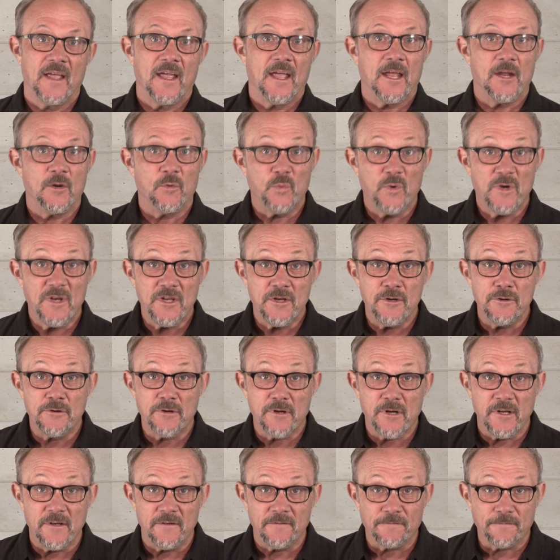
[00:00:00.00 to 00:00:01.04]
And when you
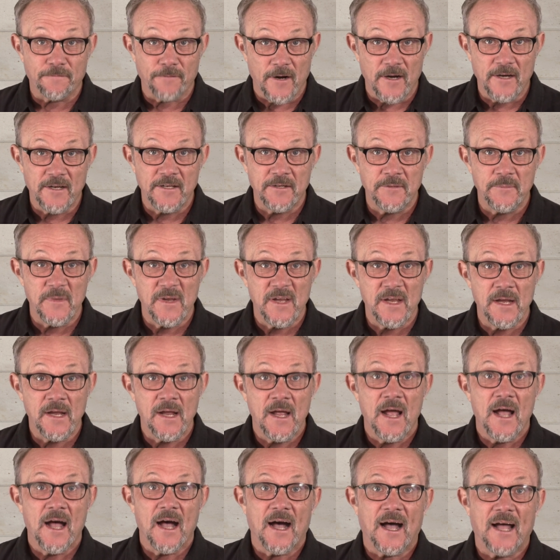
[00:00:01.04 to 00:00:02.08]
confronted me,
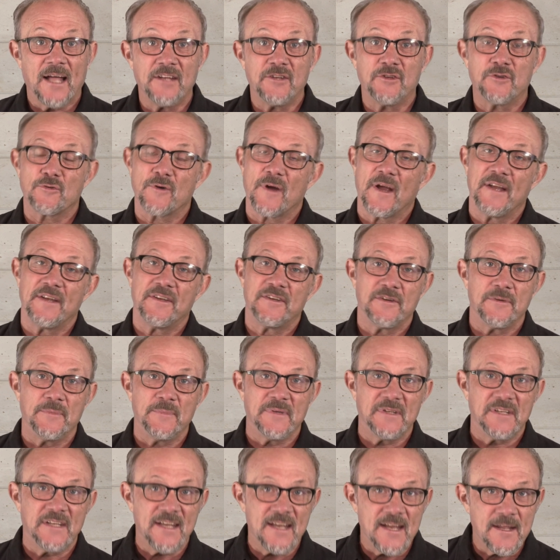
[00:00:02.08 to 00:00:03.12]
I'd try to
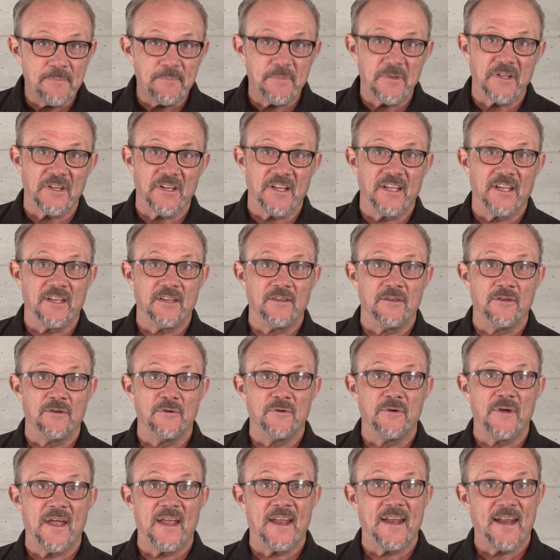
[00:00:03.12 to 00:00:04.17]
manipulate
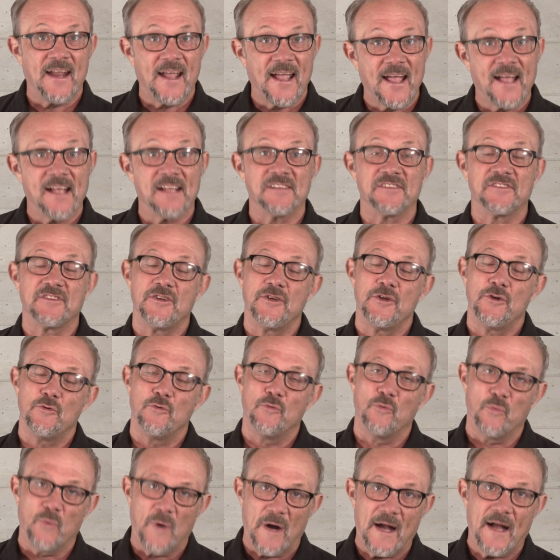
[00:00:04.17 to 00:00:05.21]
you and ask you
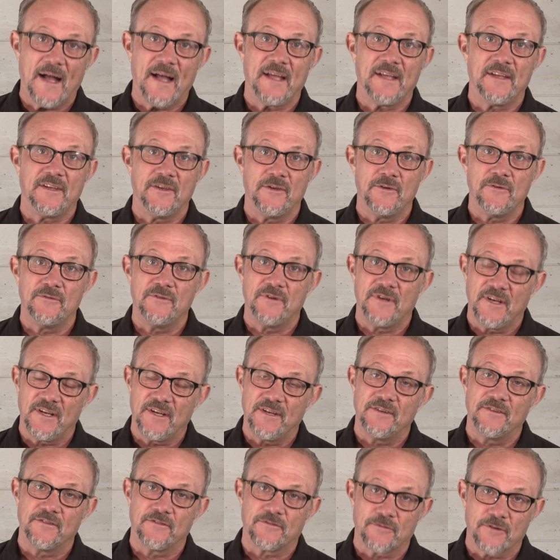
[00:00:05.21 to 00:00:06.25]
why you
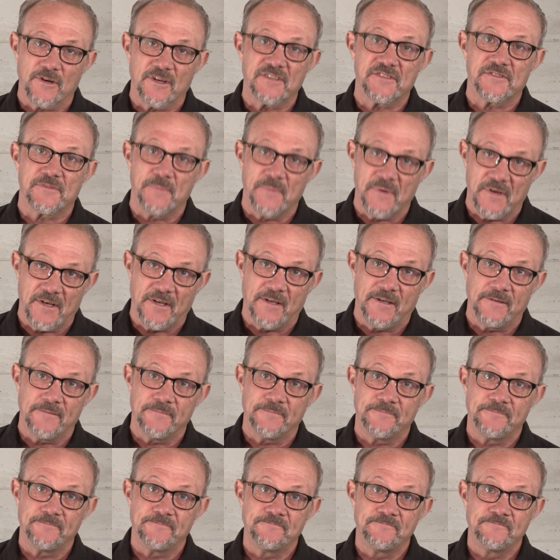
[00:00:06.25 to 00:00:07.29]
didn't trust me.
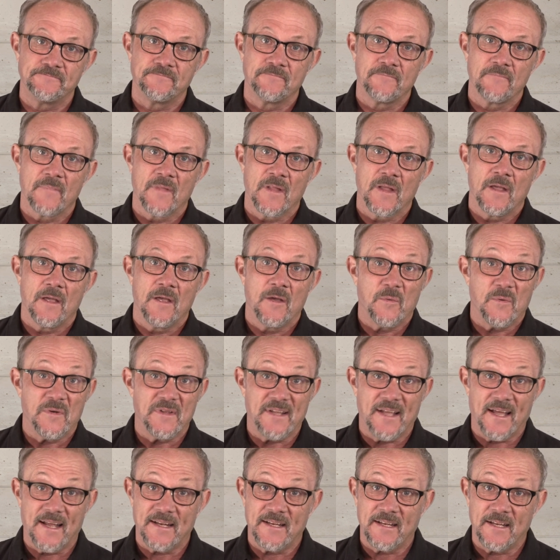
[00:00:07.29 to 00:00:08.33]
When
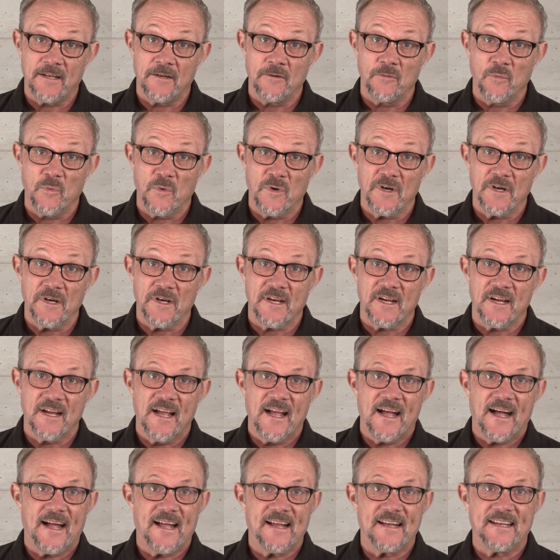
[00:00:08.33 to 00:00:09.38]
that didn't work,
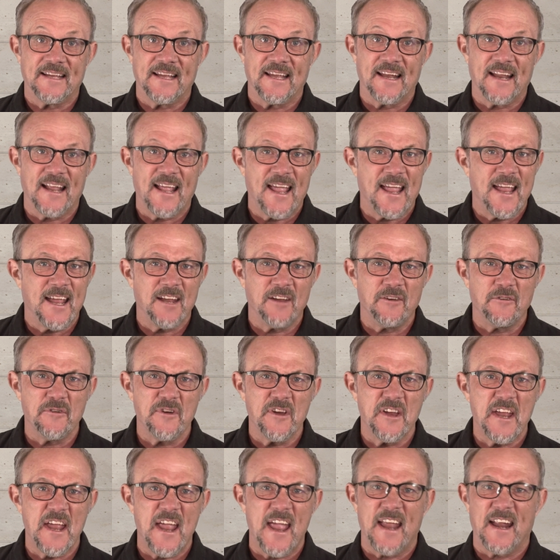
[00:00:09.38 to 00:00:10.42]
I'd get
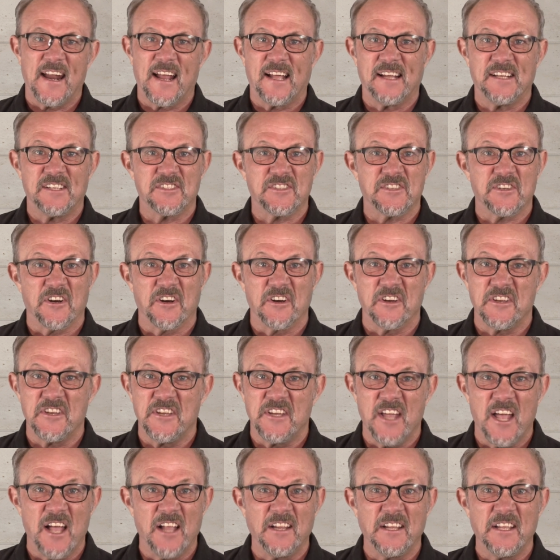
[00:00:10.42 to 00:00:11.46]
angry and I'd start
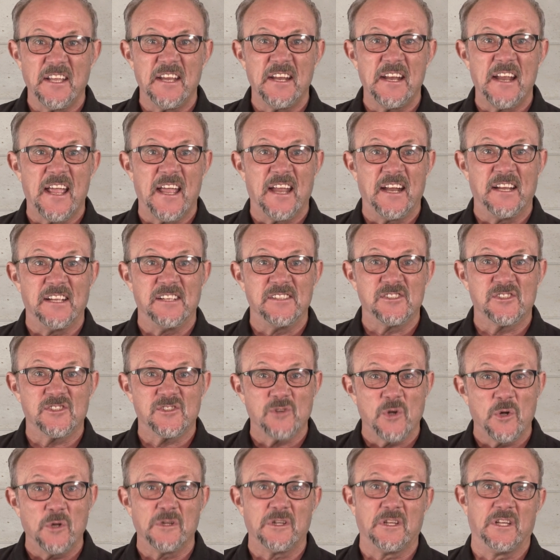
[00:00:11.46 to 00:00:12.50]
yelling and
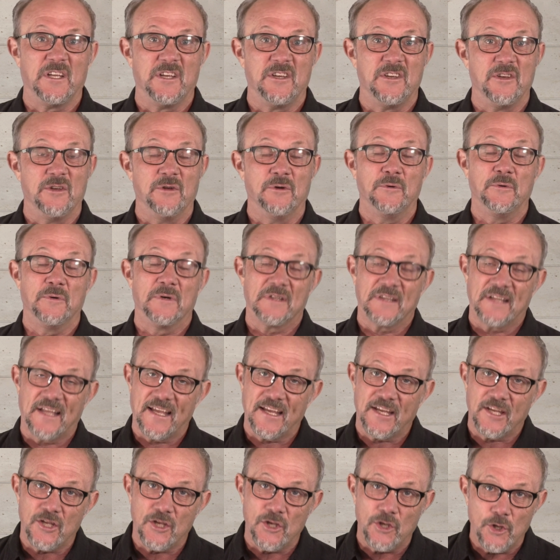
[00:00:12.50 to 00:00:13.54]
insulting you
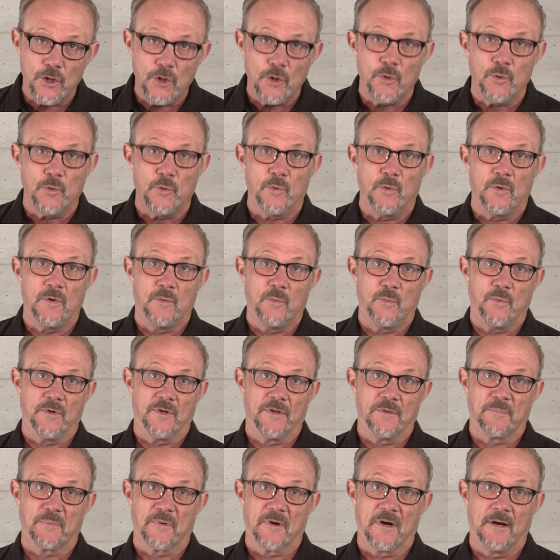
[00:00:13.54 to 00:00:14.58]
like you were
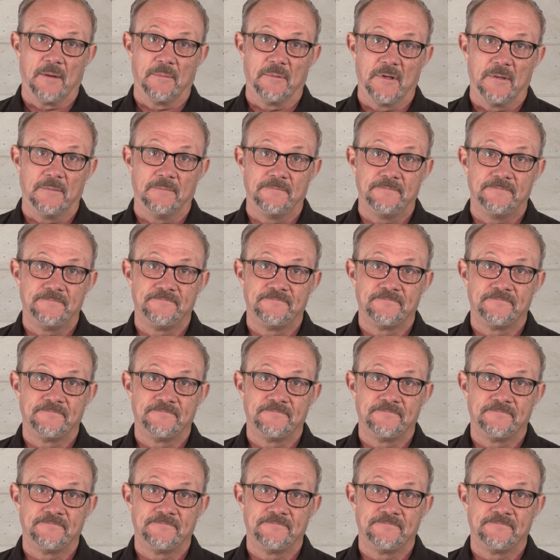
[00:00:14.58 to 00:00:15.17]
the problem.